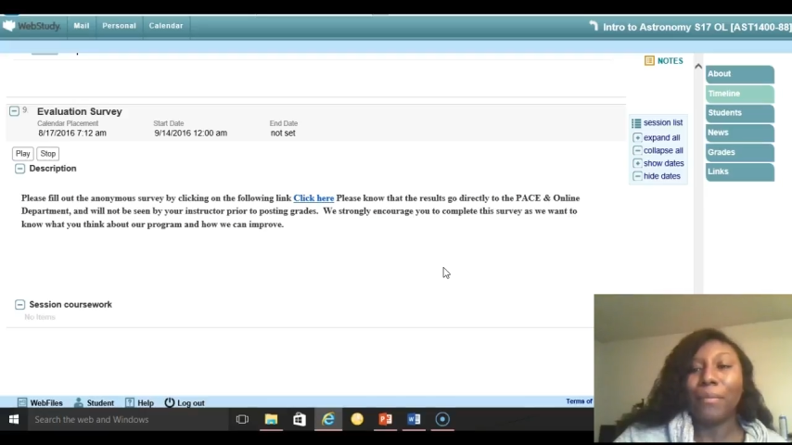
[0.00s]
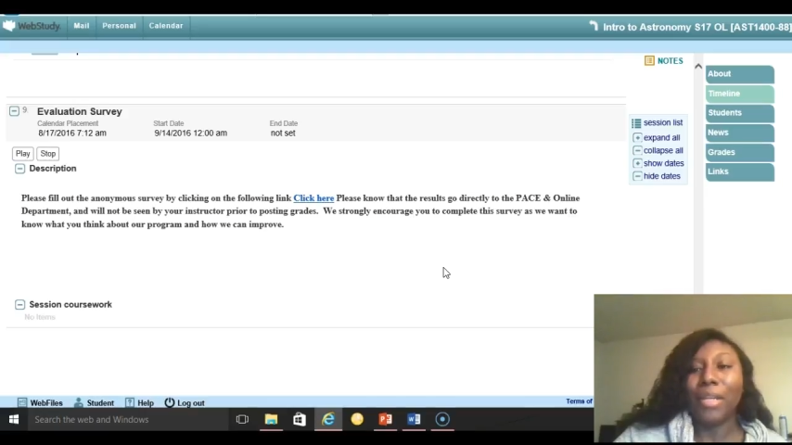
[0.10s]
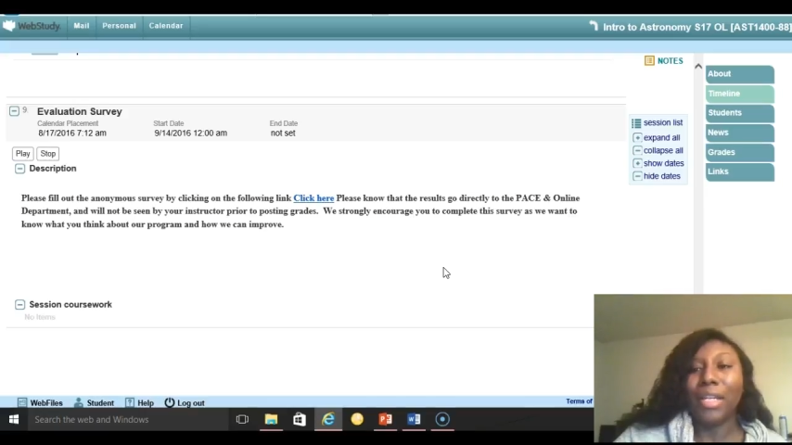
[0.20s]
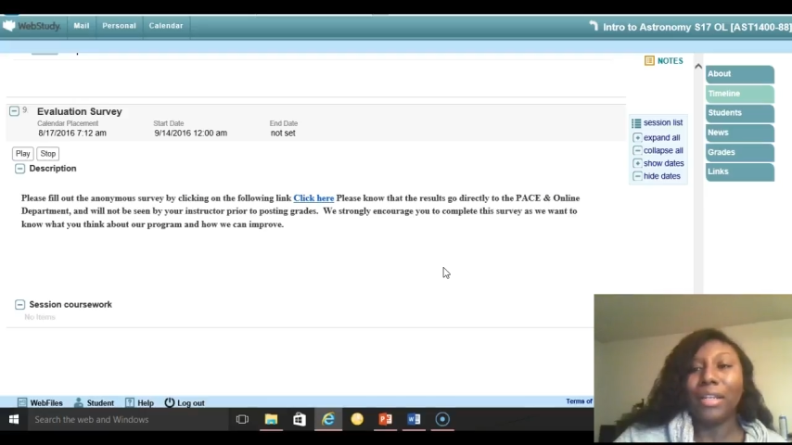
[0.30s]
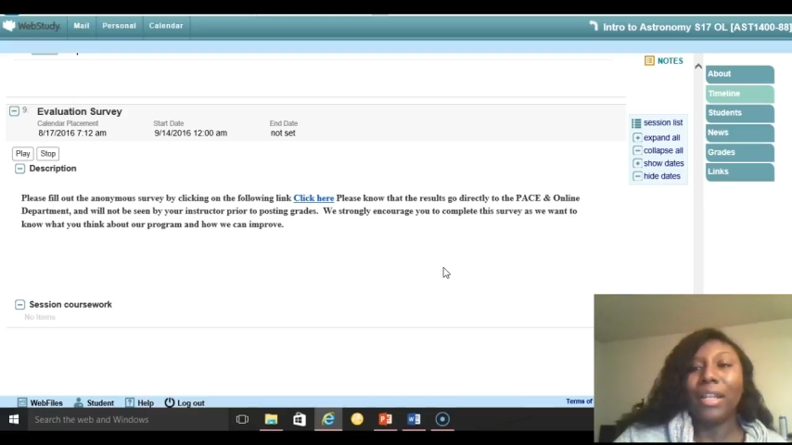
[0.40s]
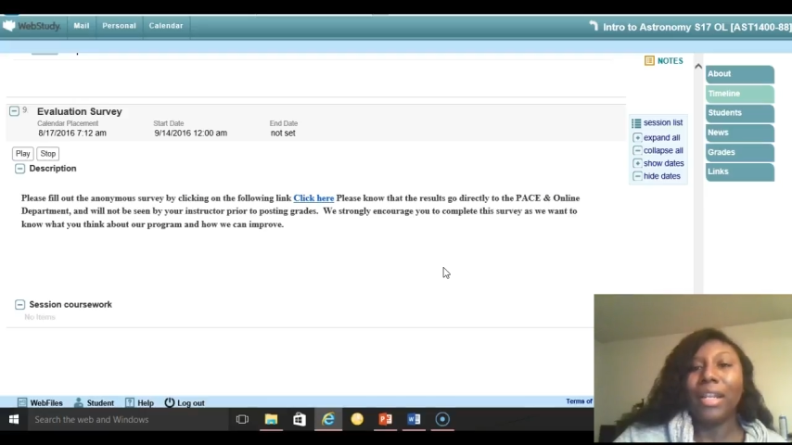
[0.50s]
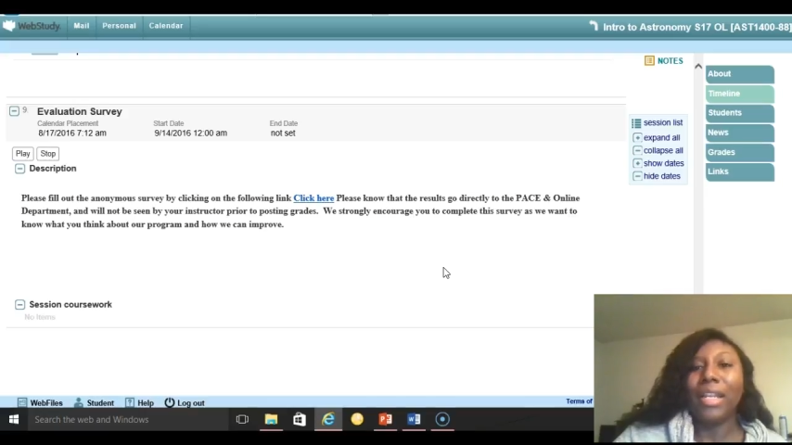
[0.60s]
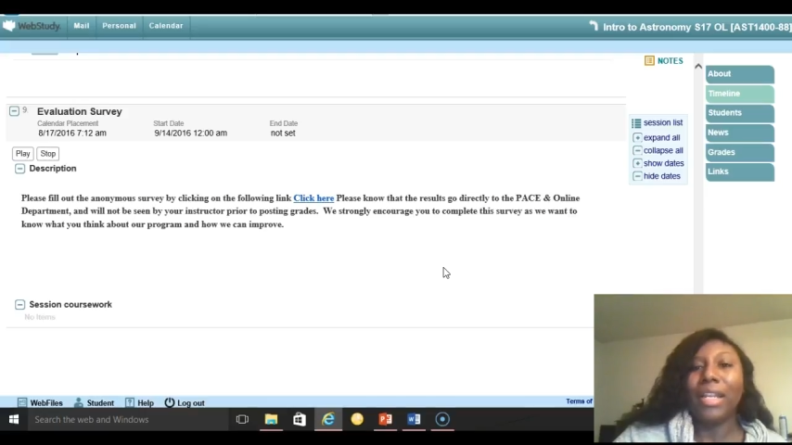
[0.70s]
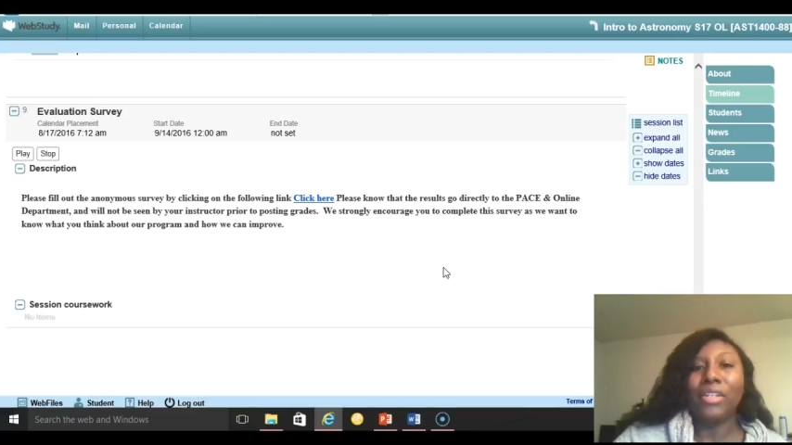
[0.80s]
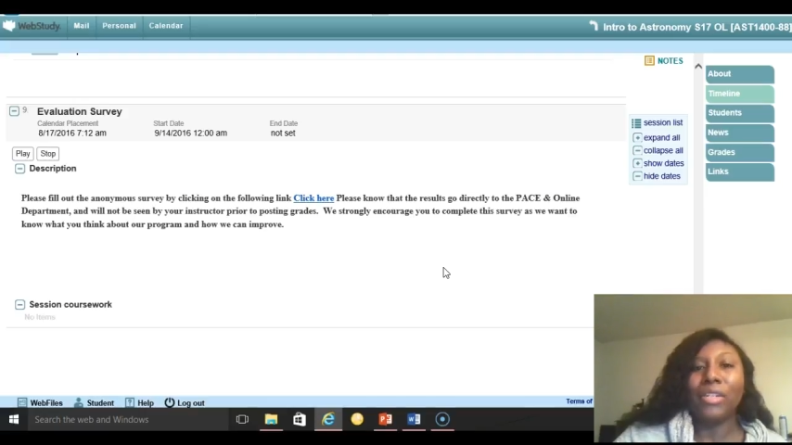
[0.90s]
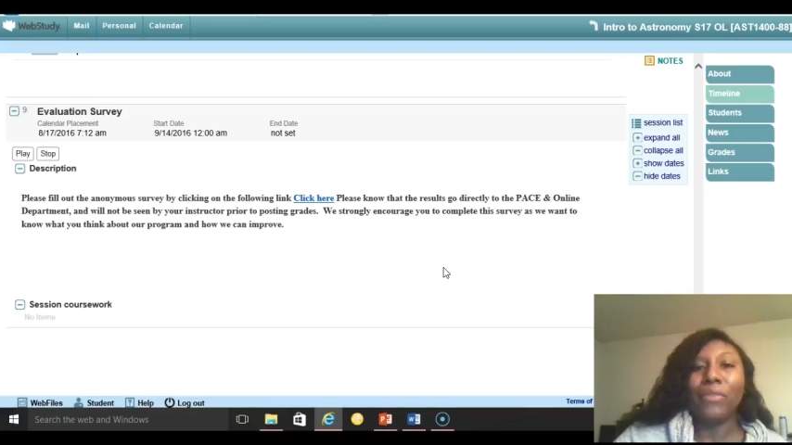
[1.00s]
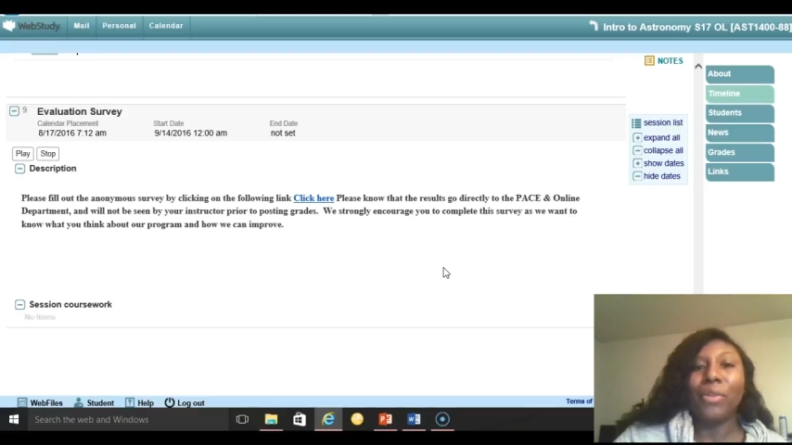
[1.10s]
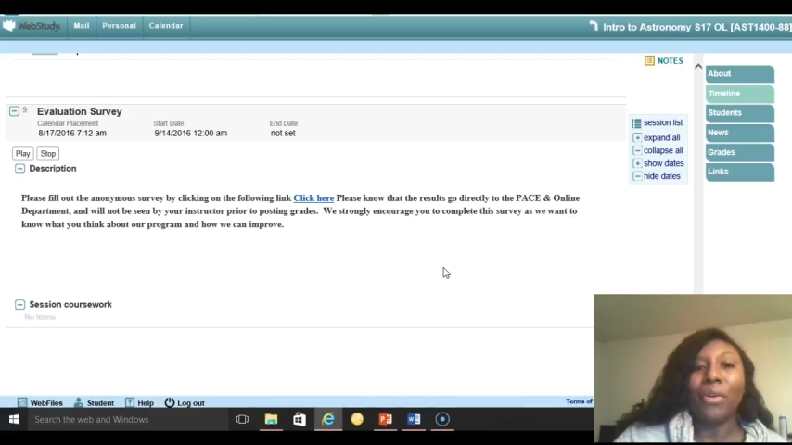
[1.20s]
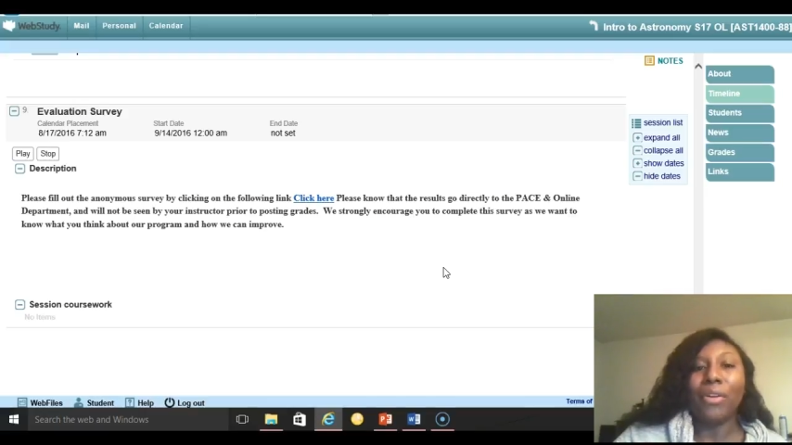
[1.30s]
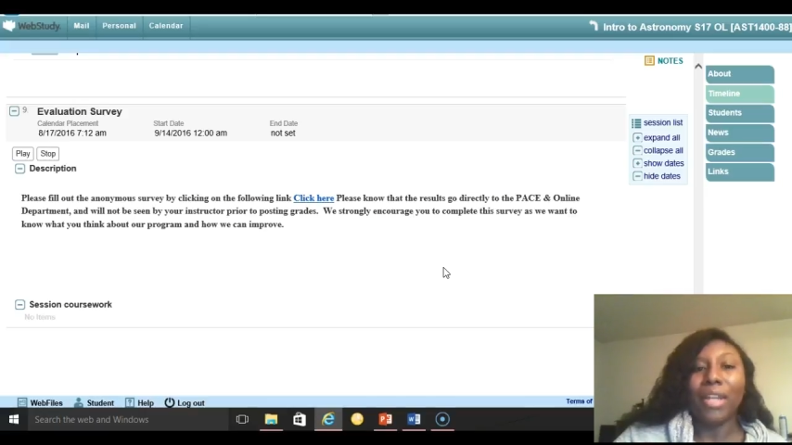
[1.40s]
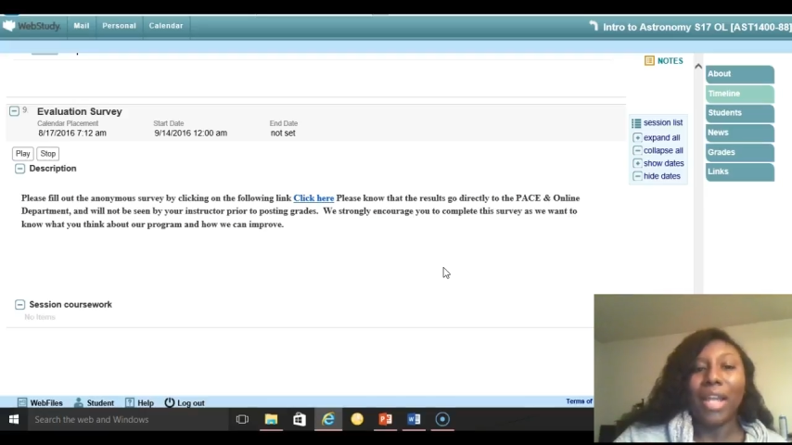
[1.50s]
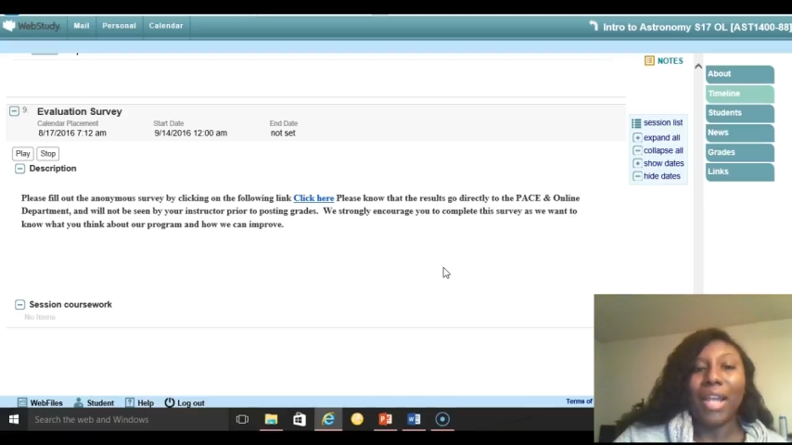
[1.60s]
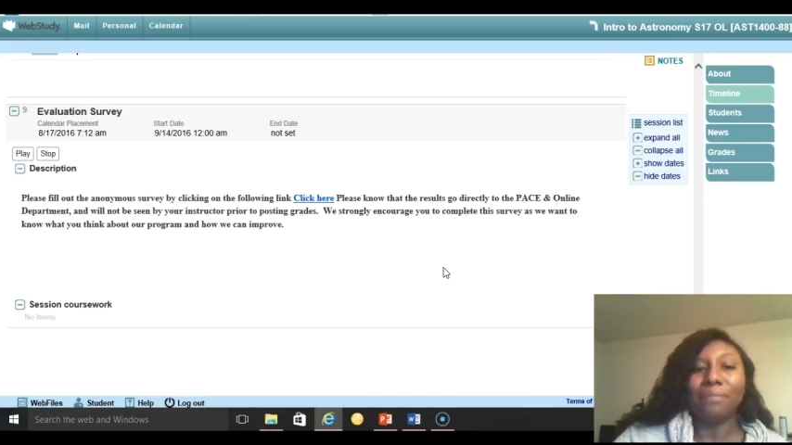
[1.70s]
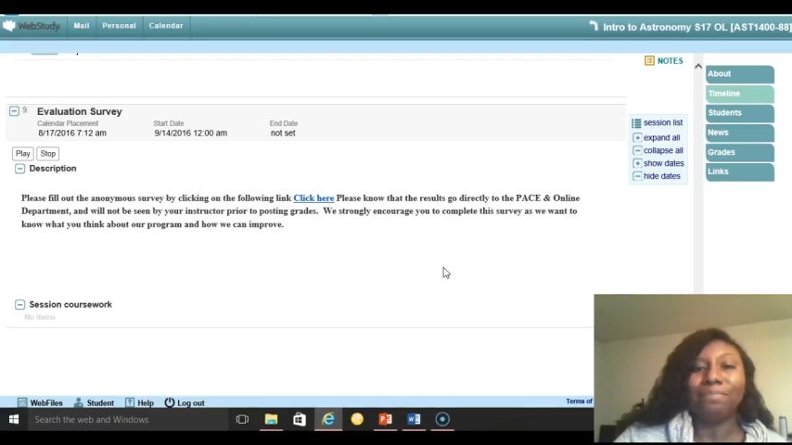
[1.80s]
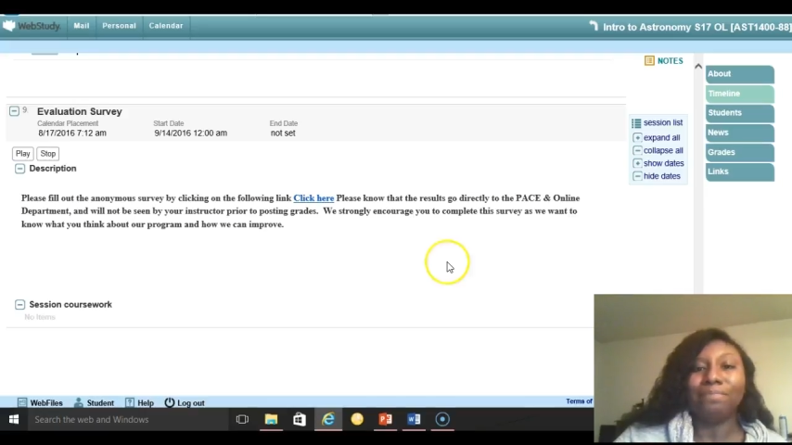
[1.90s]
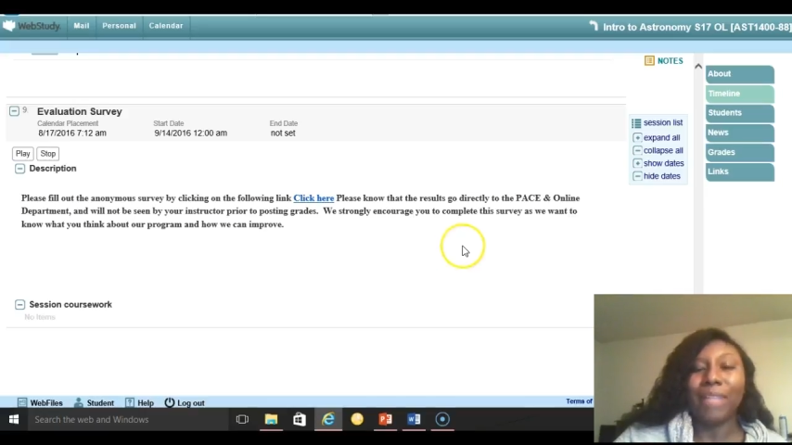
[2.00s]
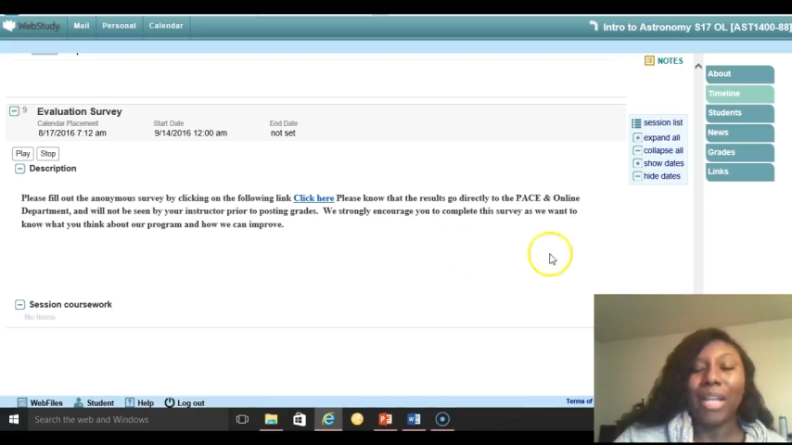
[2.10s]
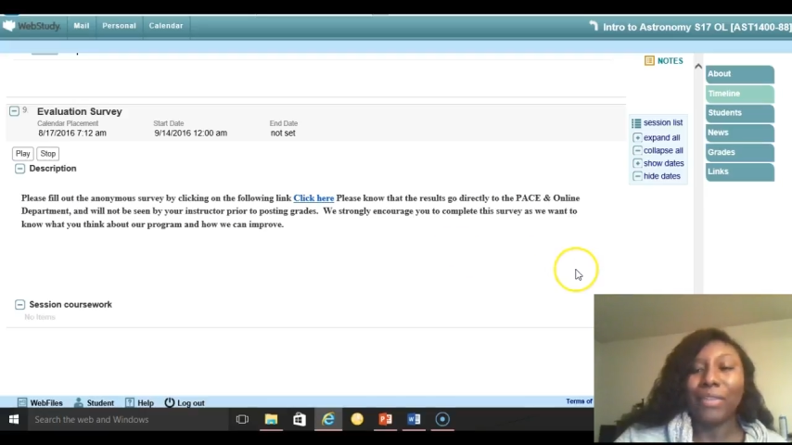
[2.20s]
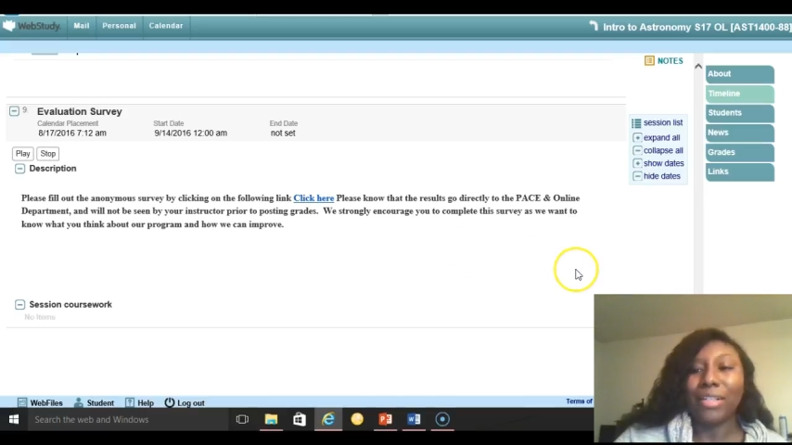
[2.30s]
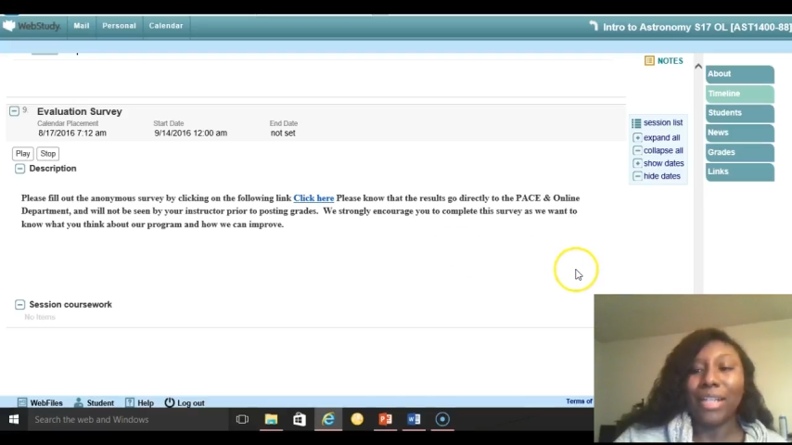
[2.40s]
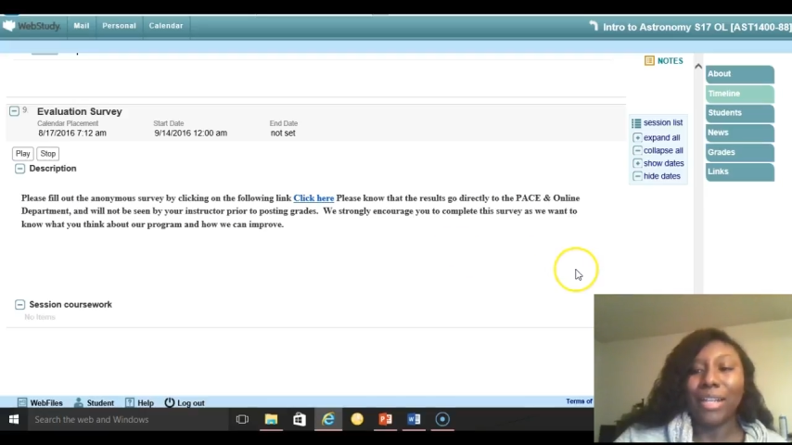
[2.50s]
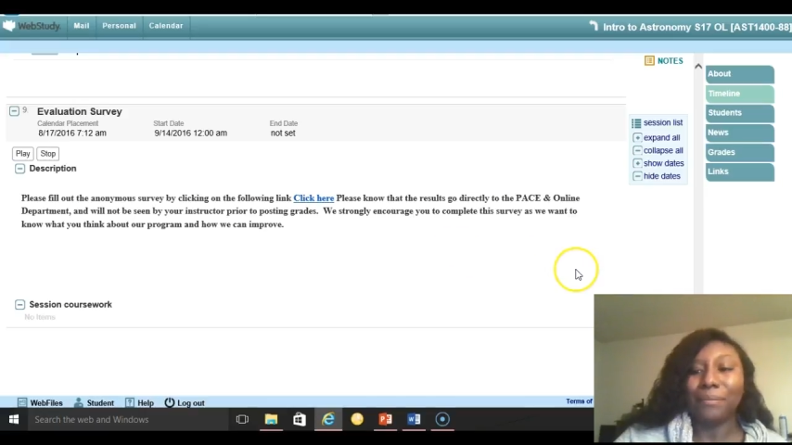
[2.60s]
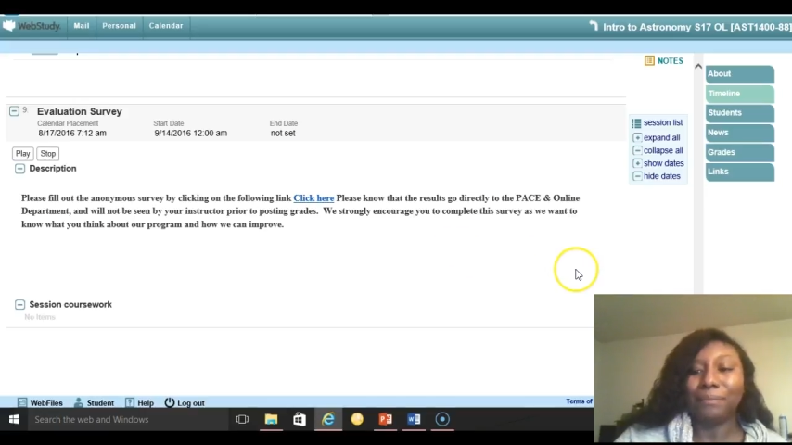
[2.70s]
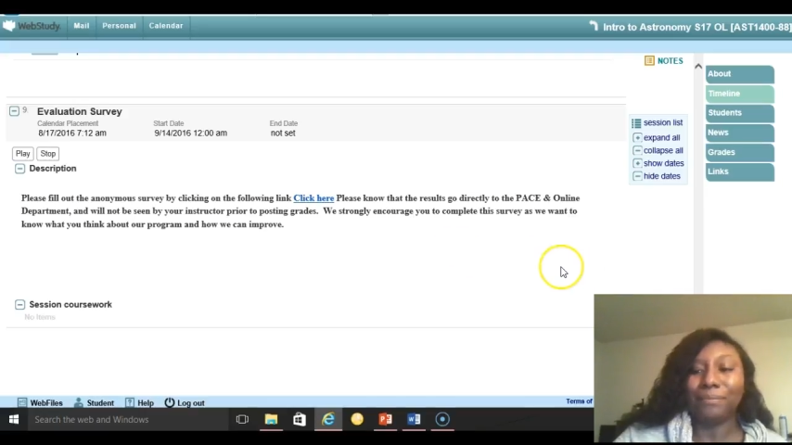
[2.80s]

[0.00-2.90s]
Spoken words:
meeting each of you online. Have a good day.